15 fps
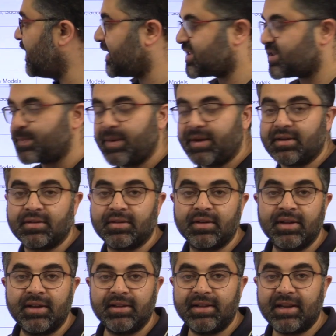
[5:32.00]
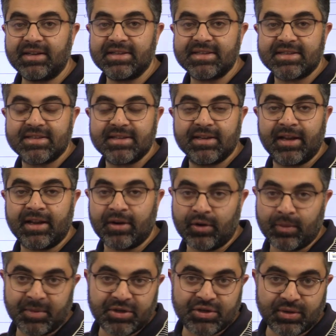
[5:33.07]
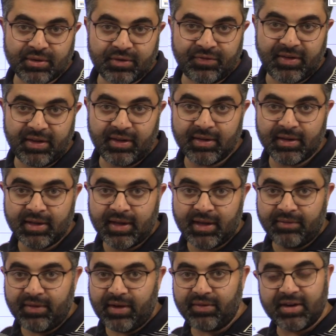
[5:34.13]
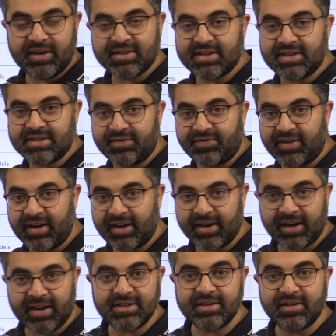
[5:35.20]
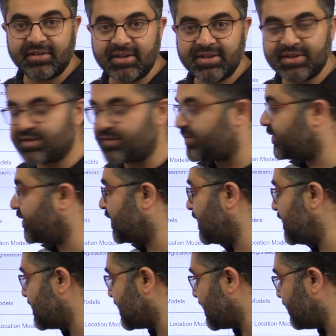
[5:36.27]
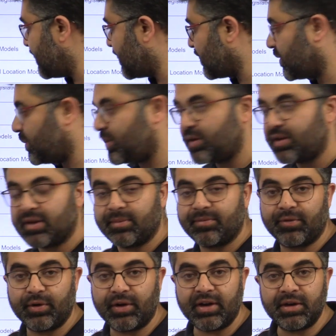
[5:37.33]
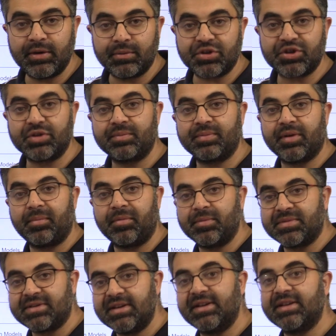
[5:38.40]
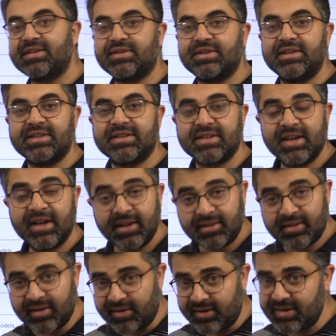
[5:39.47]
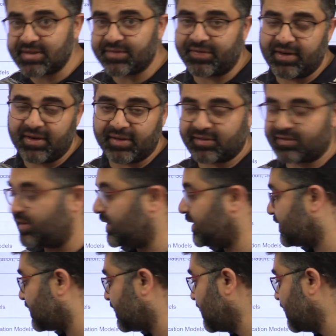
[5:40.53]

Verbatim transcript: aspect that is uh, economic geography where we discuss different agricultural regions of world then we talk about the food and nutrition problems industries theories of industries